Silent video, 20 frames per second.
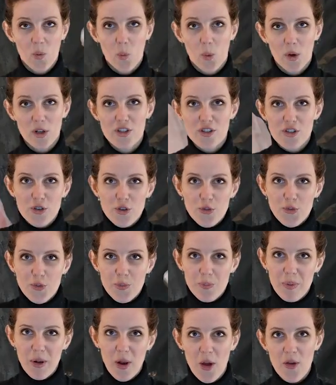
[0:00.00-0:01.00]
Once you've
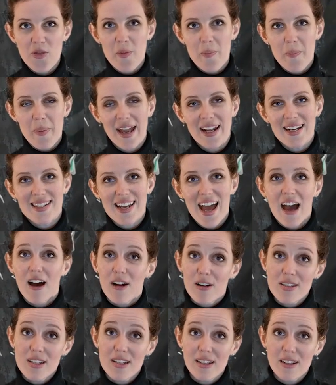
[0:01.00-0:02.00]
blown the paint
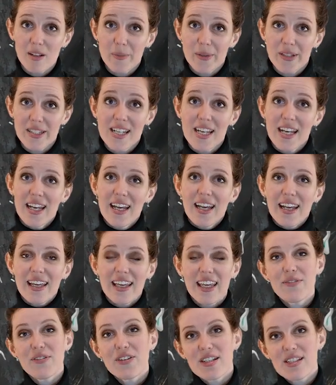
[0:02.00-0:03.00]
out a little bit,
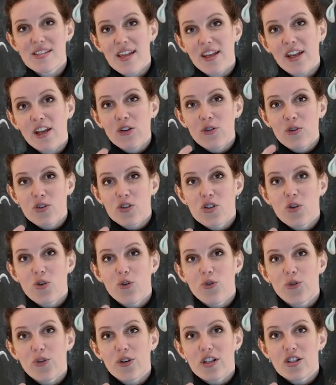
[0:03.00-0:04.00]
give it a second or two
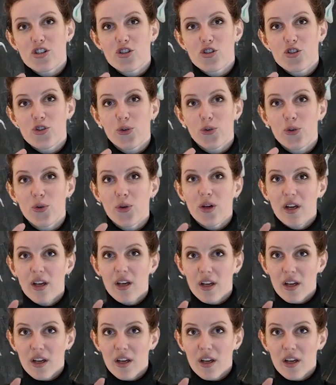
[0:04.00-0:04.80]
for it to